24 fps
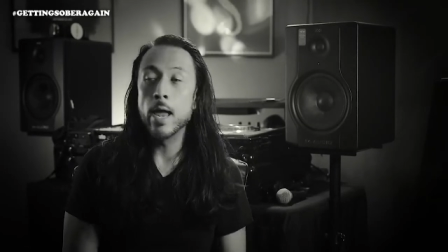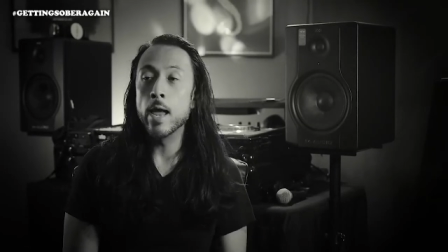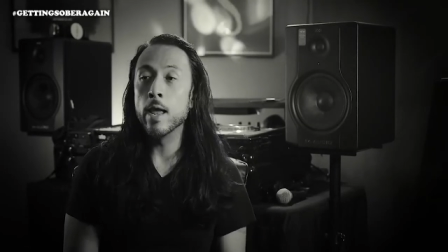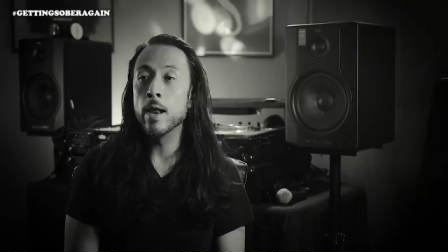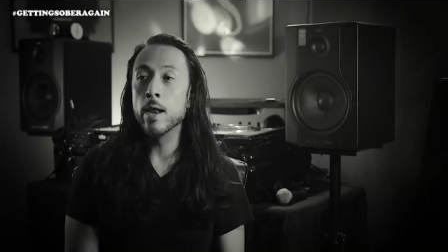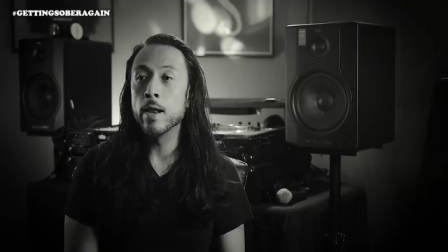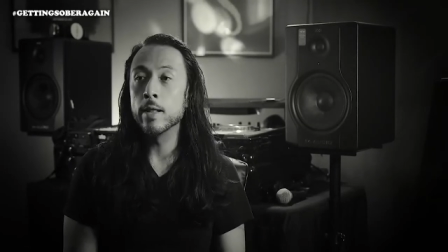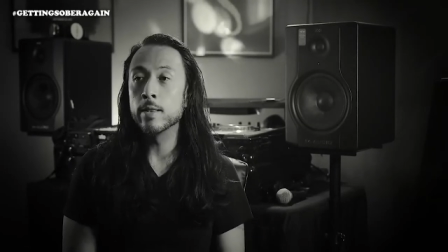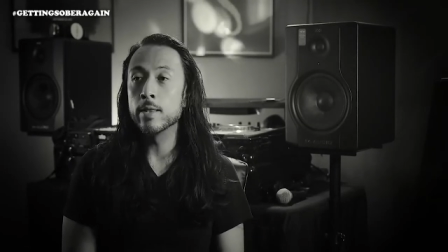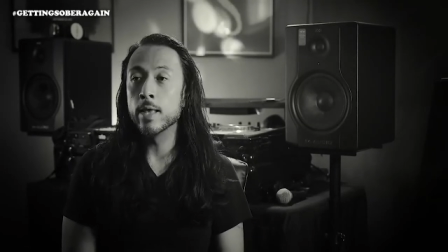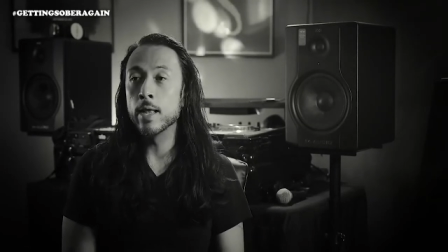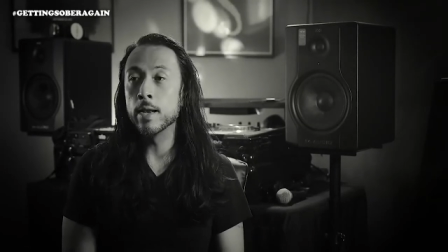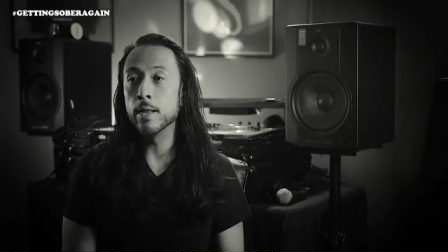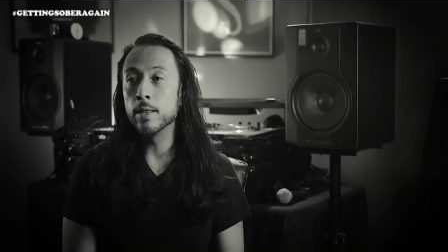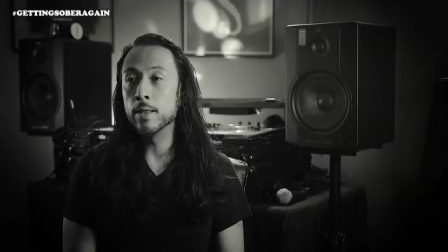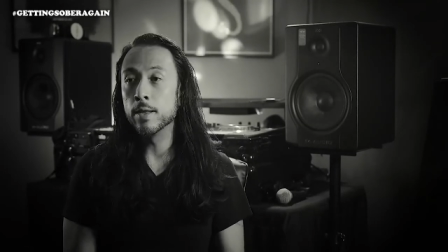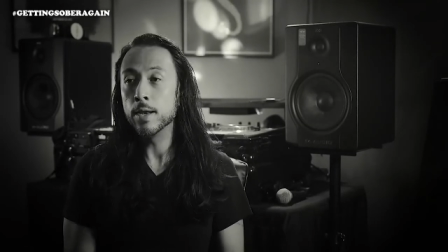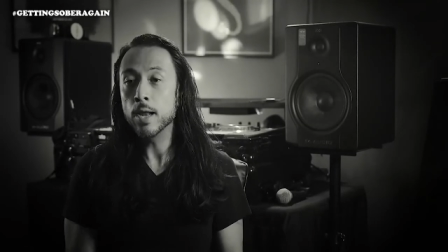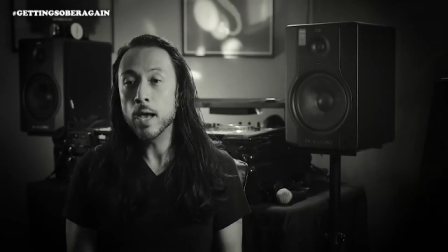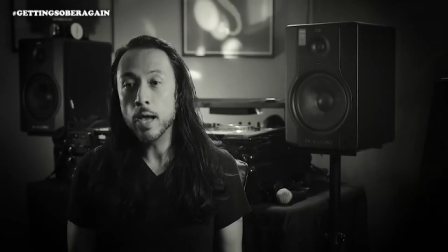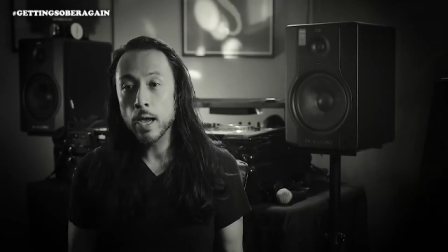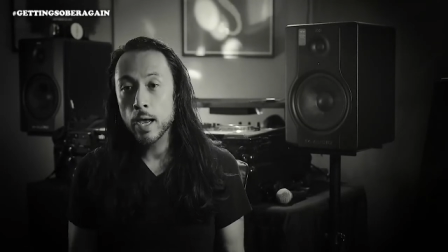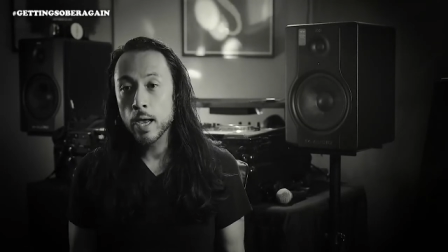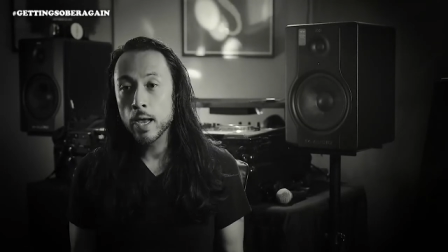And at the end of the
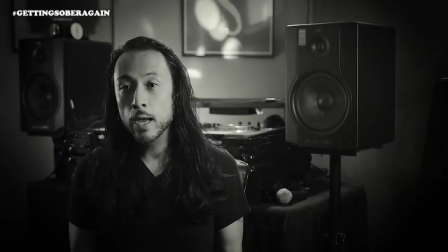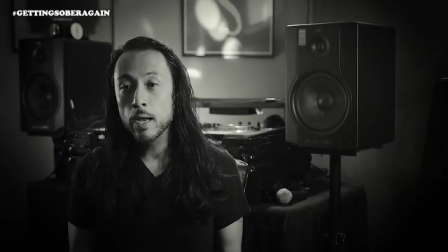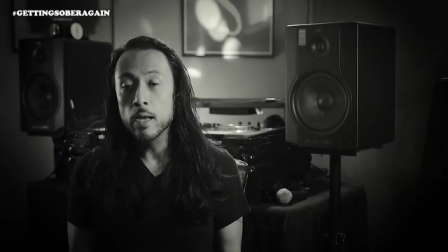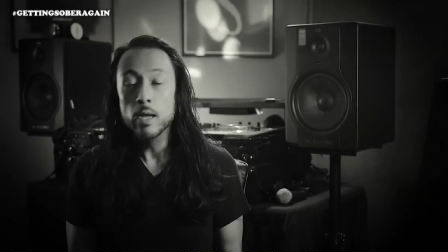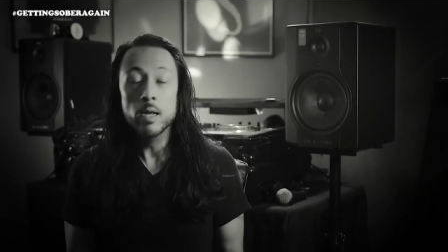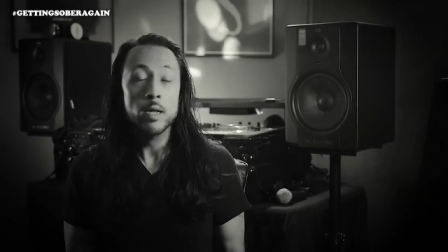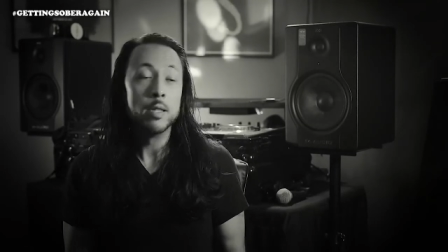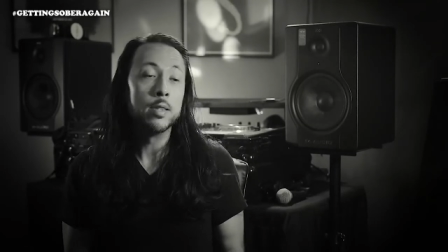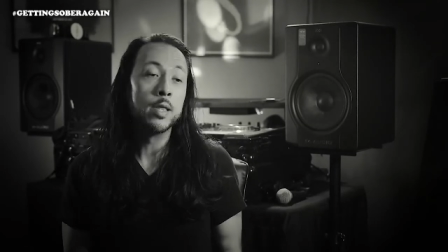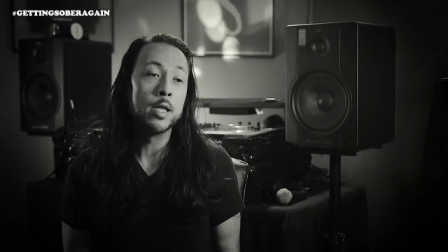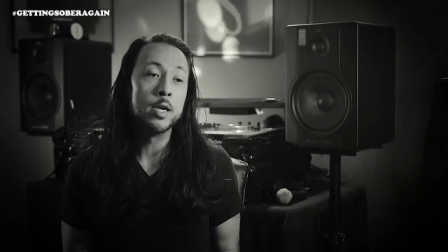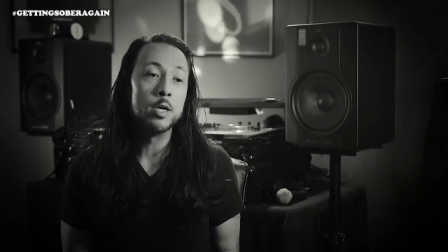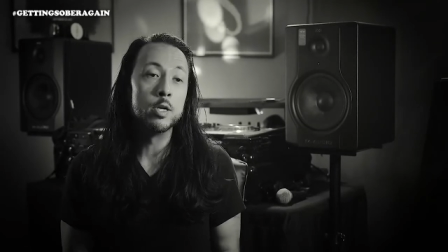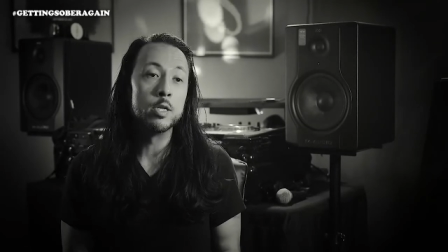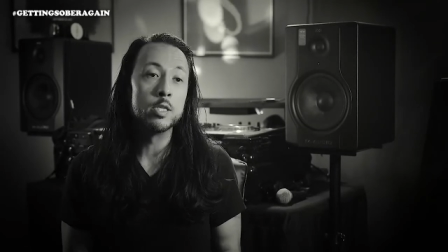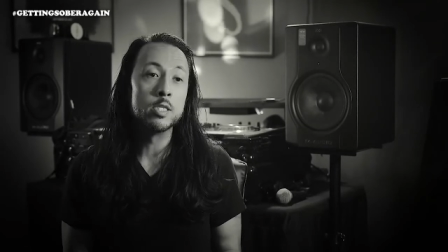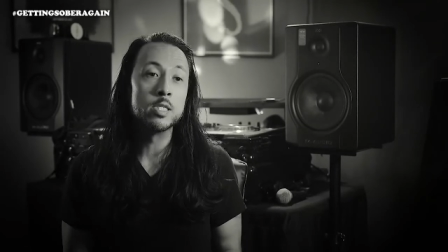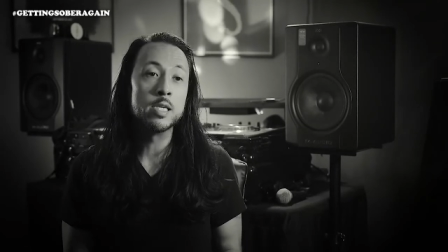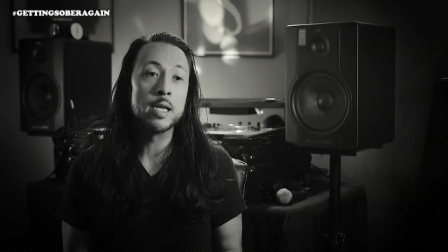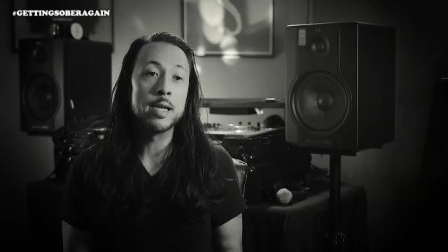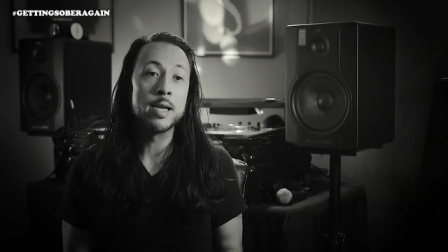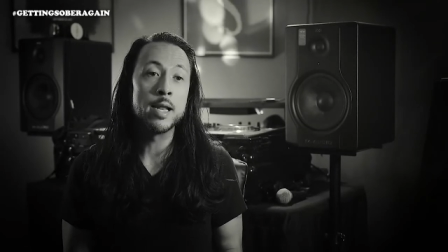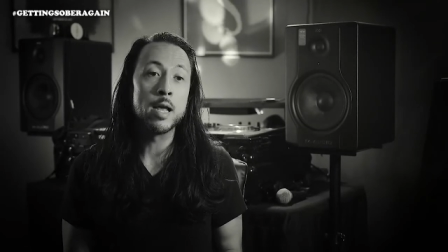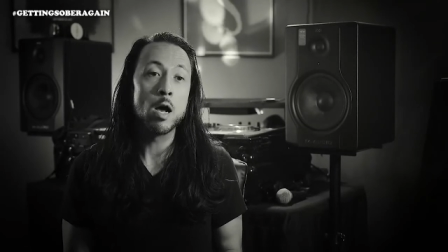night, then you're
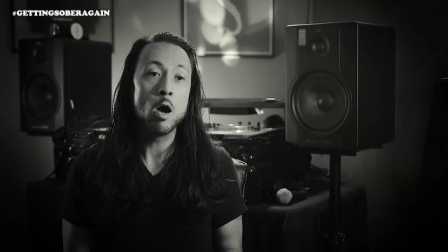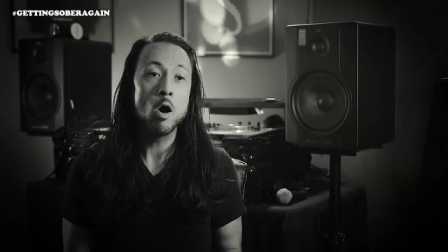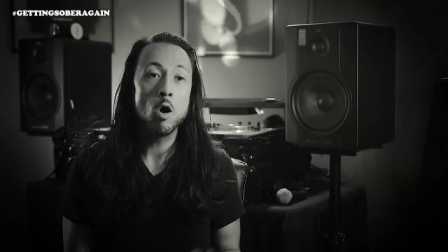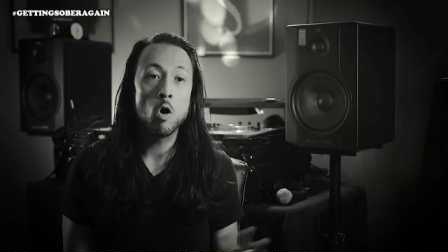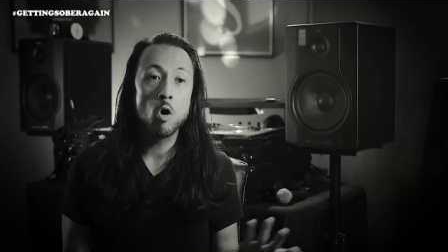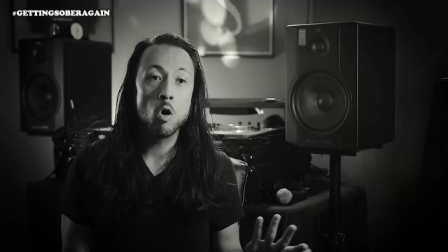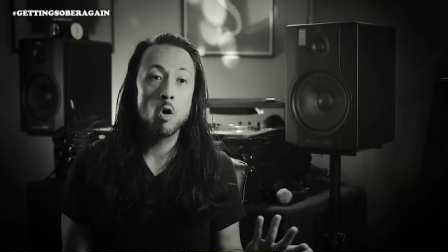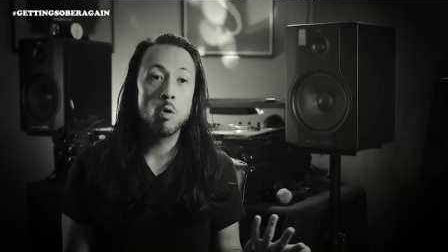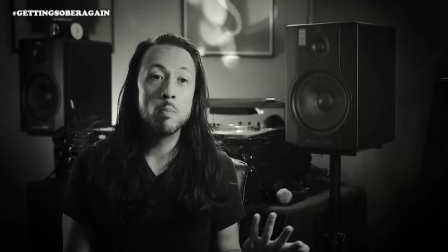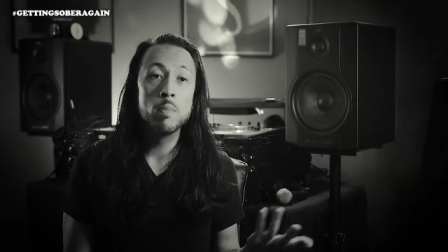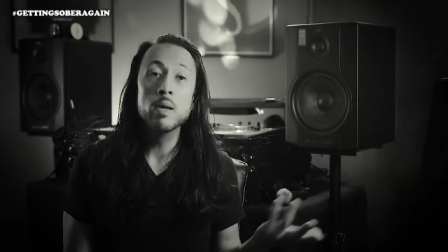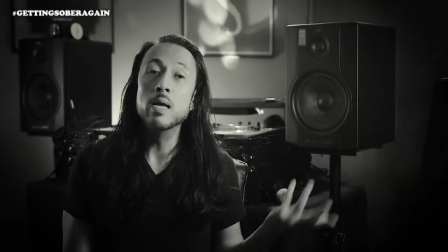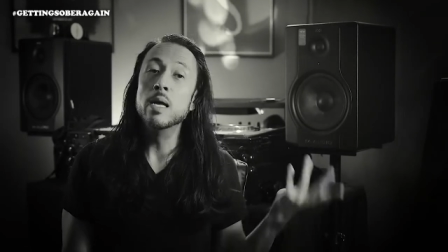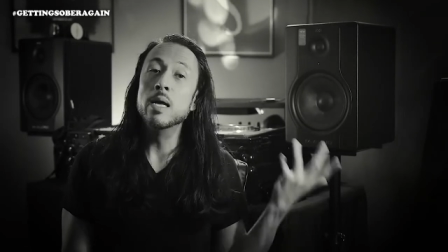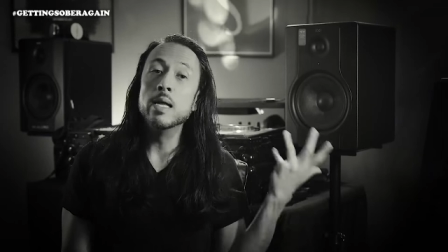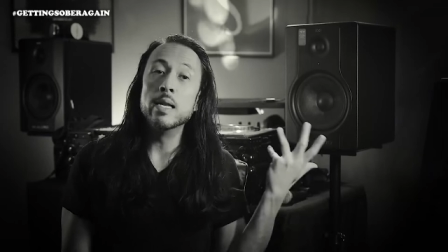just sitting at home,